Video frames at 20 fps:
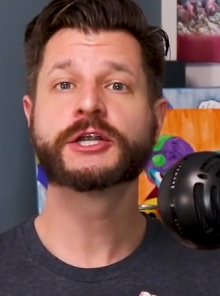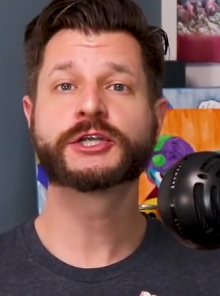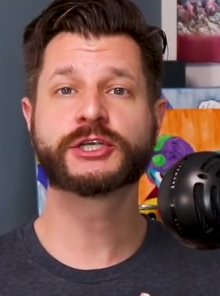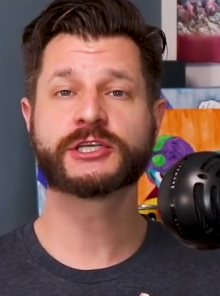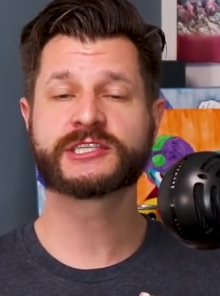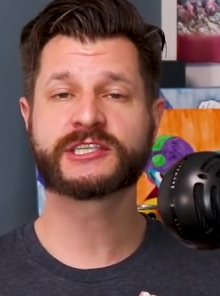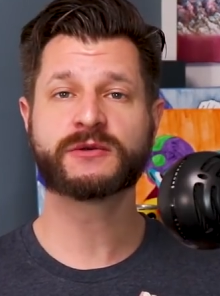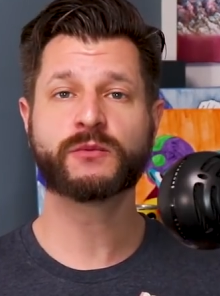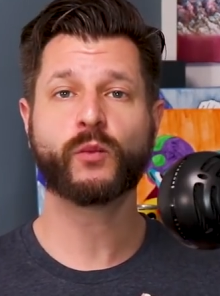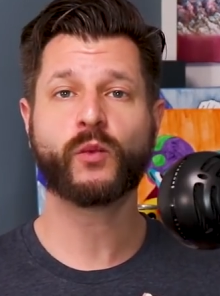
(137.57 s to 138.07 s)

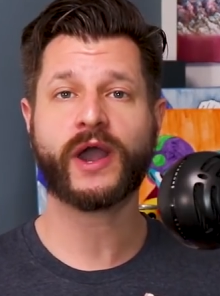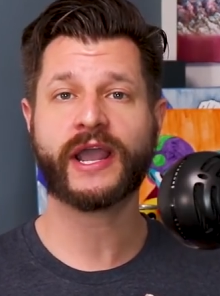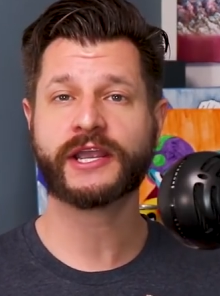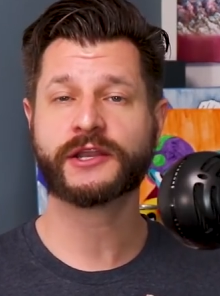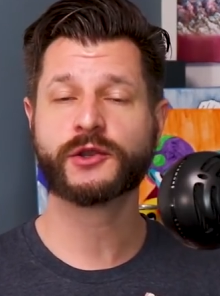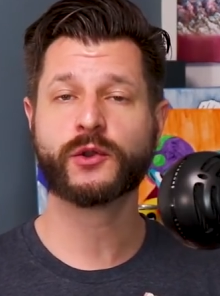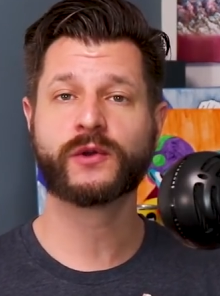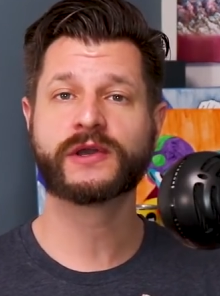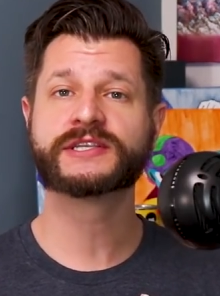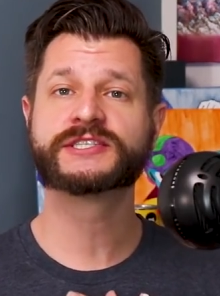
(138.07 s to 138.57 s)
just some
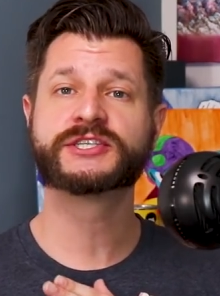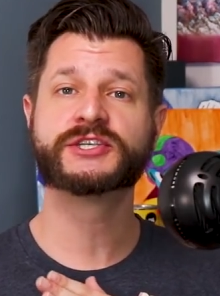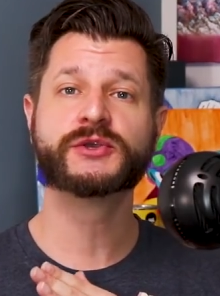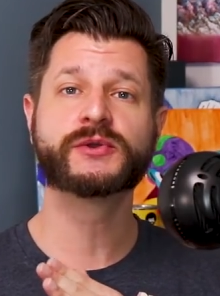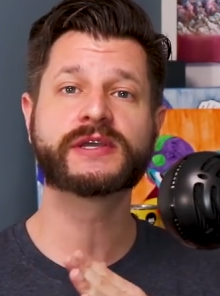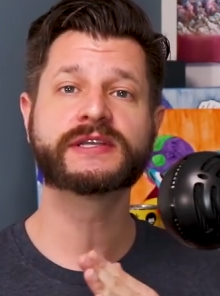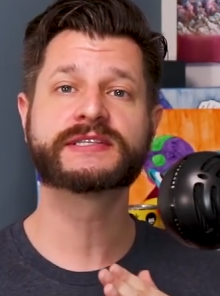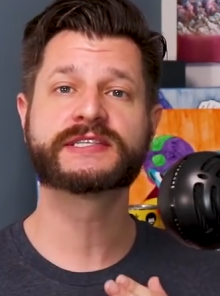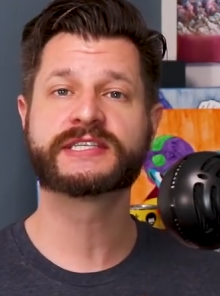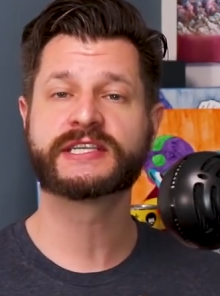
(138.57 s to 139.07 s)
white noise so you
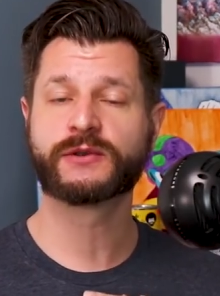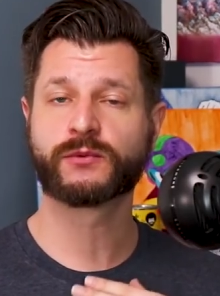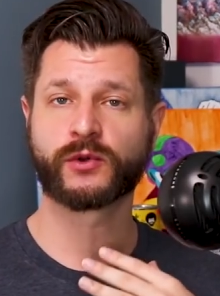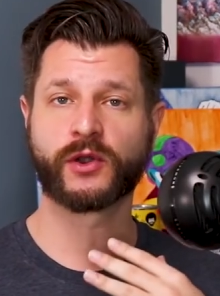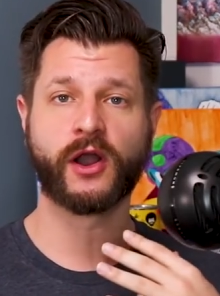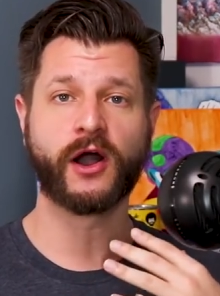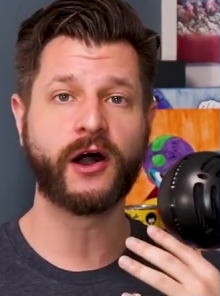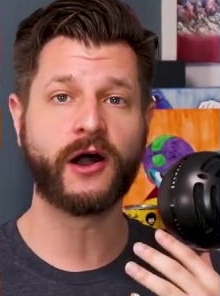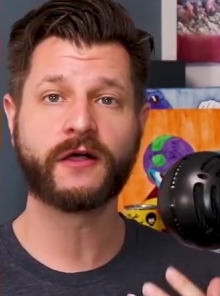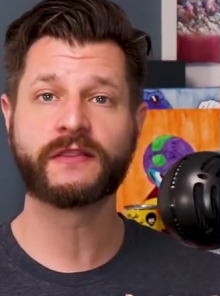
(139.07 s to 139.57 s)
can see
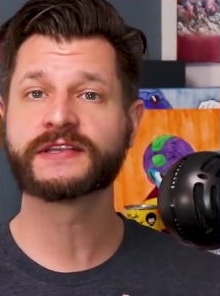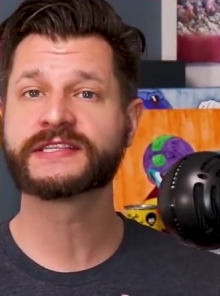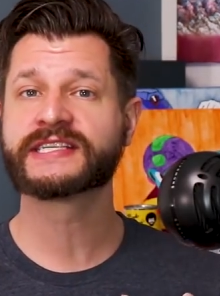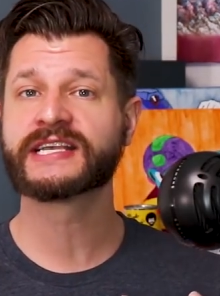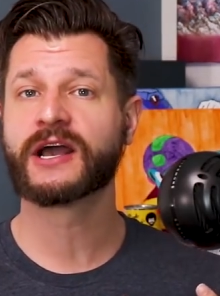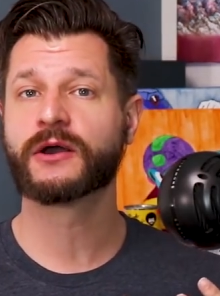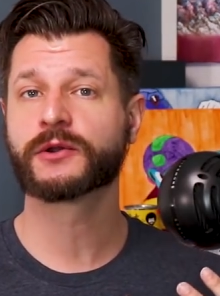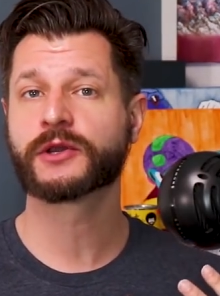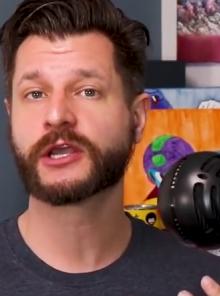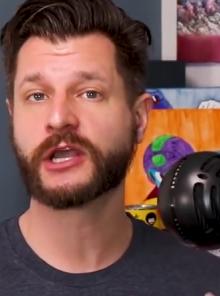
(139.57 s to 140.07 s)
where all the
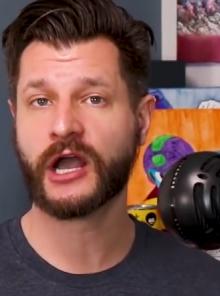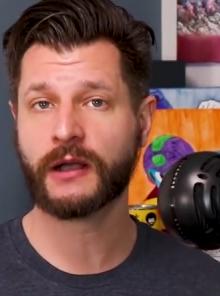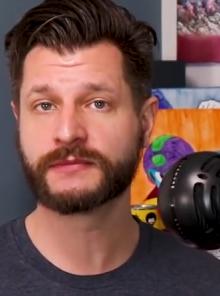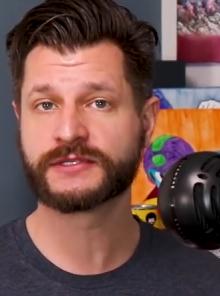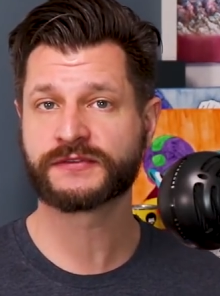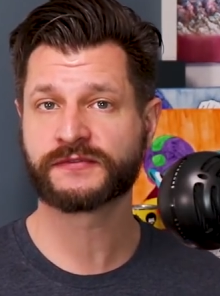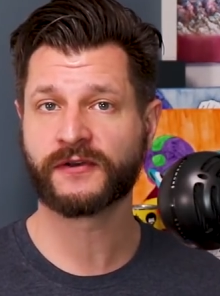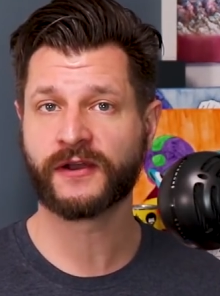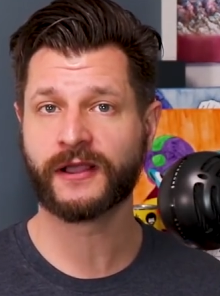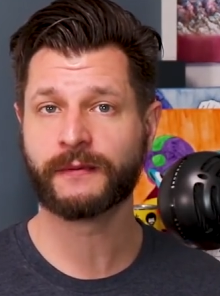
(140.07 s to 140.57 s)
sound
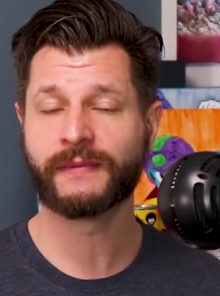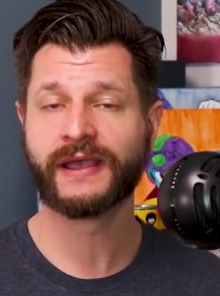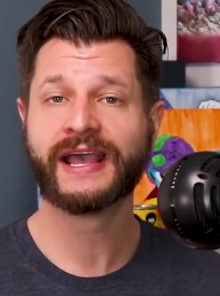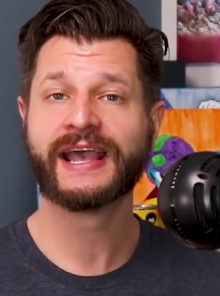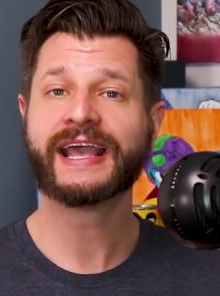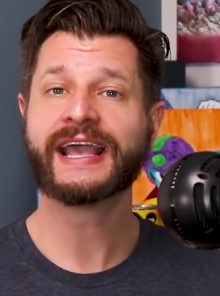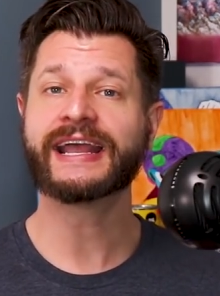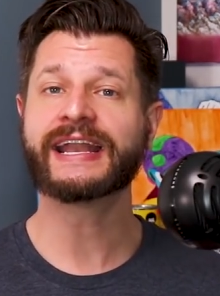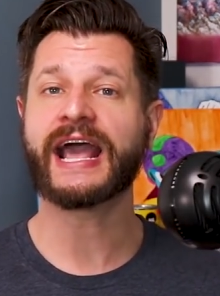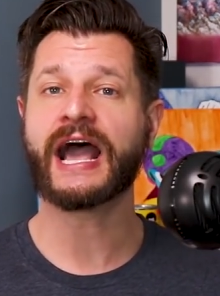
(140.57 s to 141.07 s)
comes from
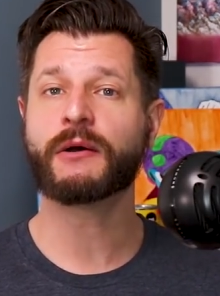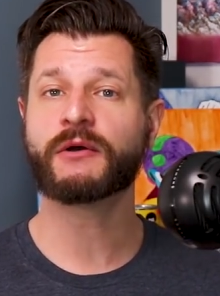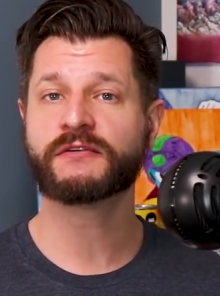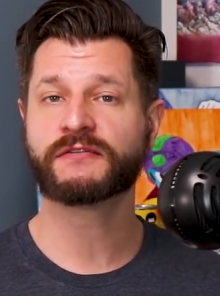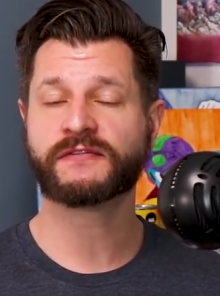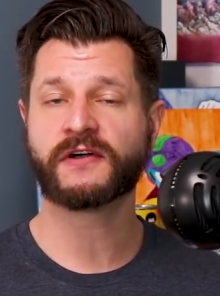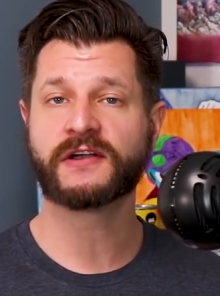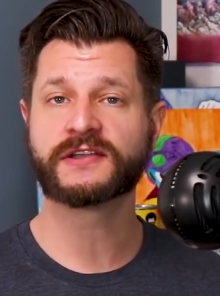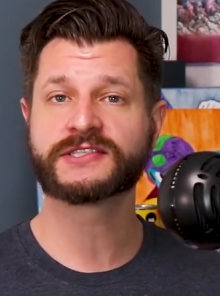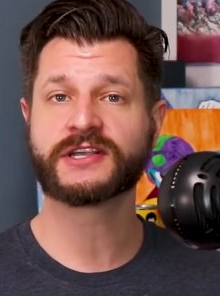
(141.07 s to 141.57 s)
and how it
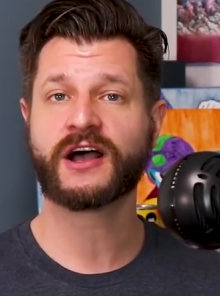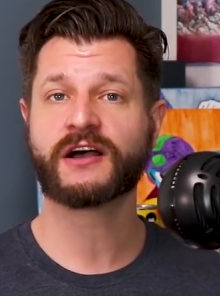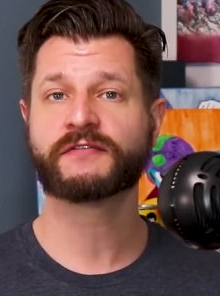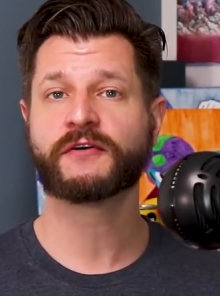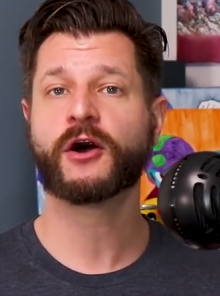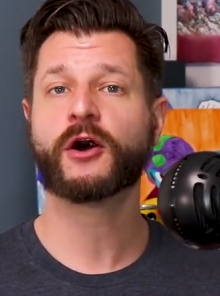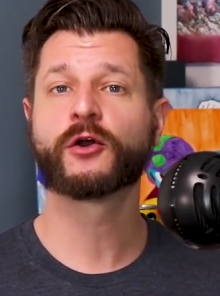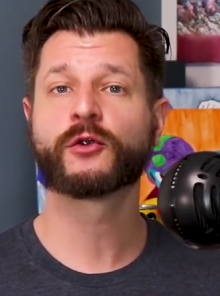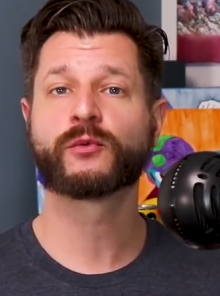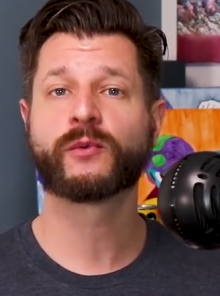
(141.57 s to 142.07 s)
falls off
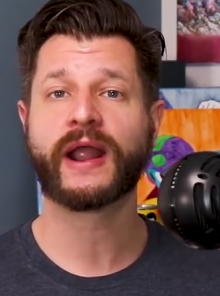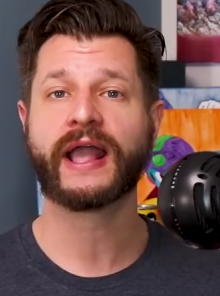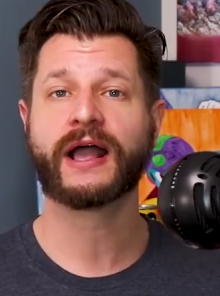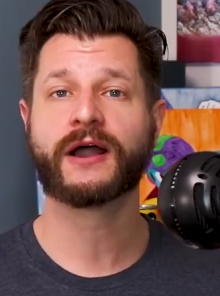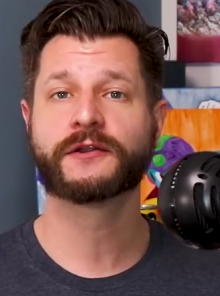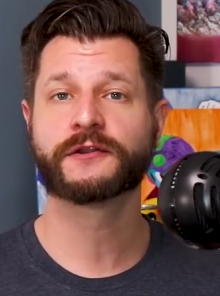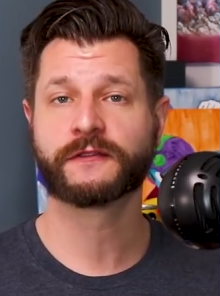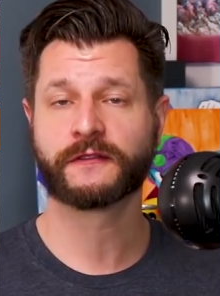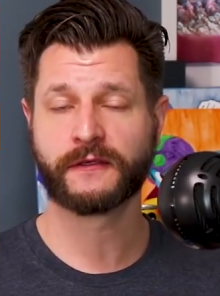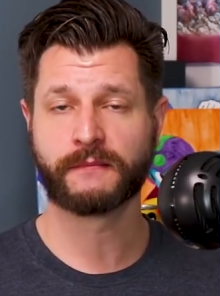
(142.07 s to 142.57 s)

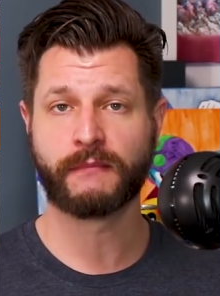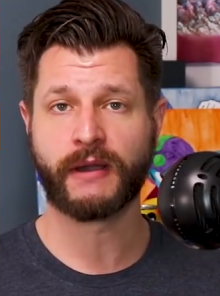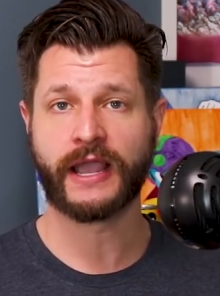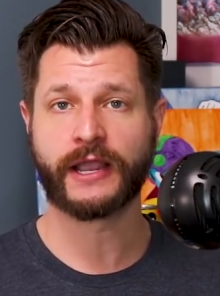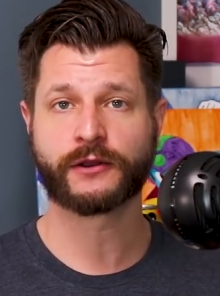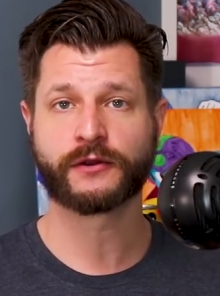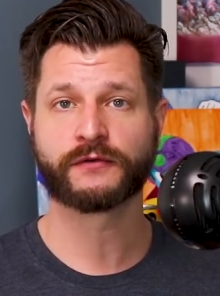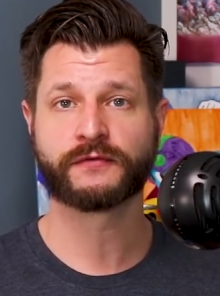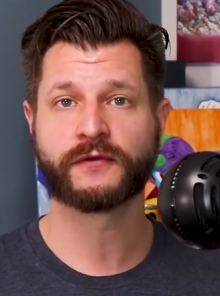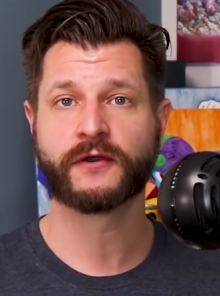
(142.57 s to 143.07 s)
around the
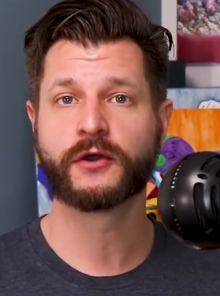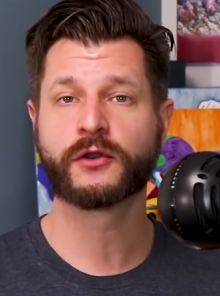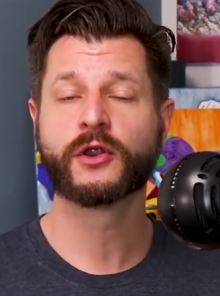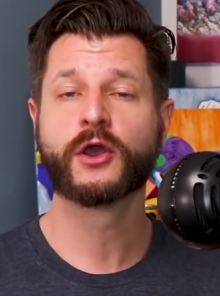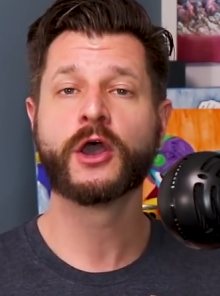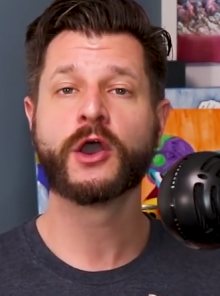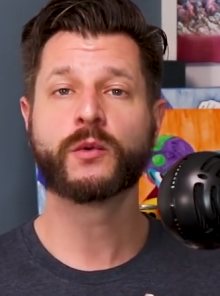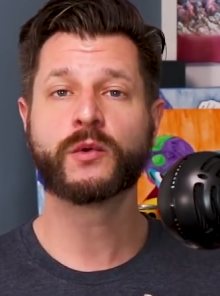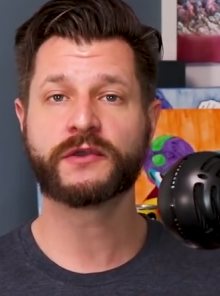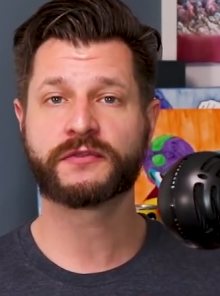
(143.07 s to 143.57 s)
microphone
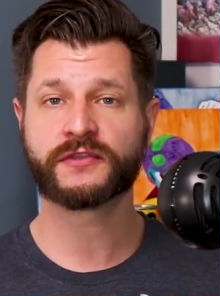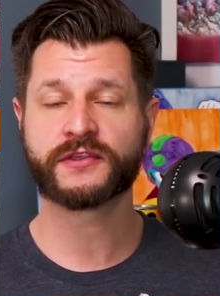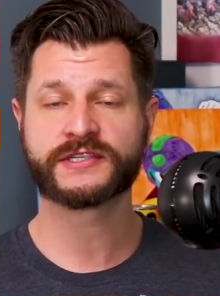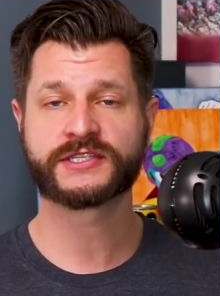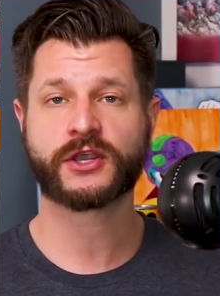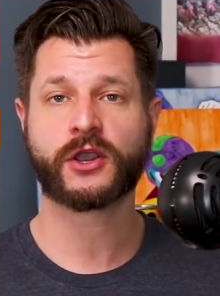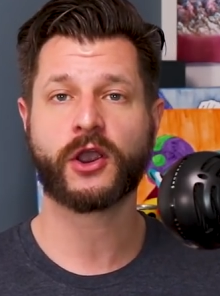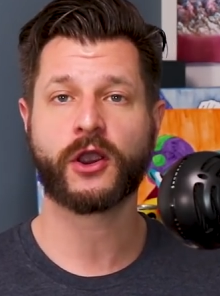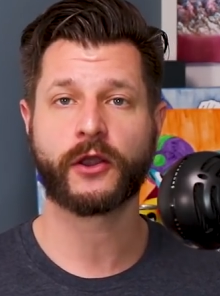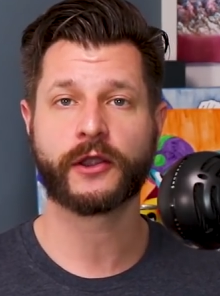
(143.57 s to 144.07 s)
with this
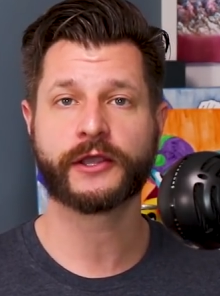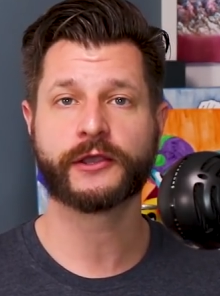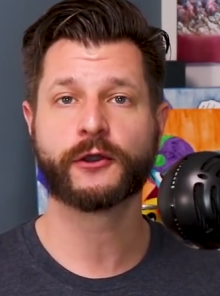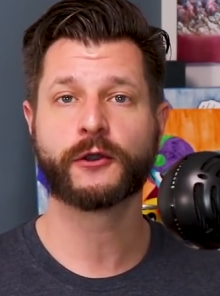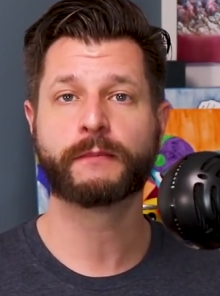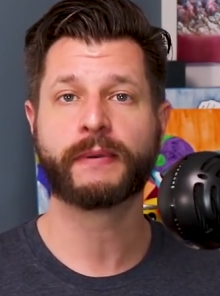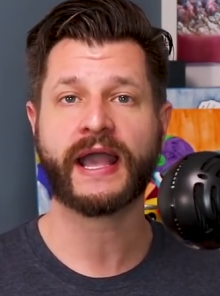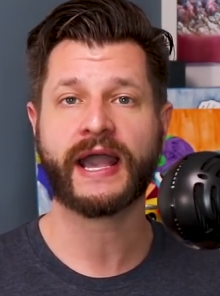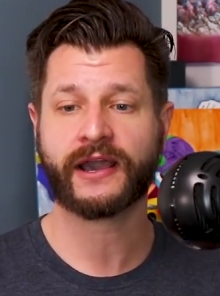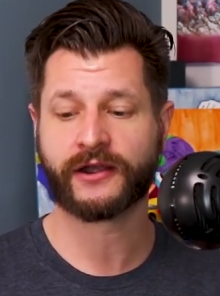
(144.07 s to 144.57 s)

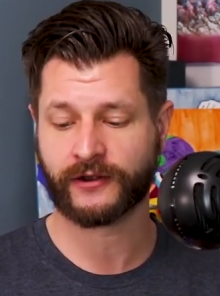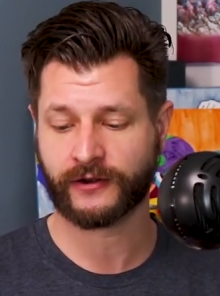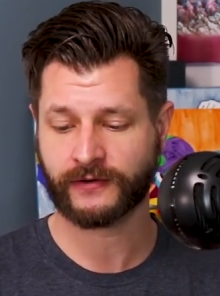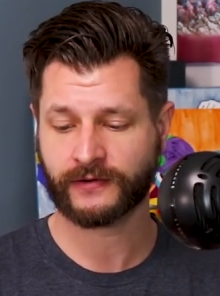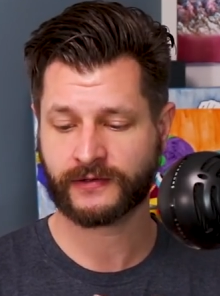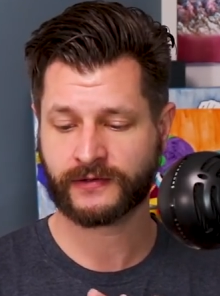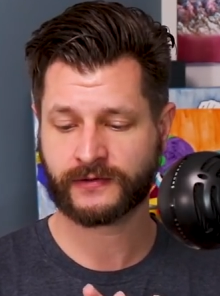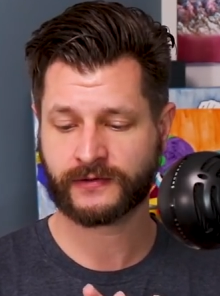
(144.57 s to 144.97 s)
cardio pattern.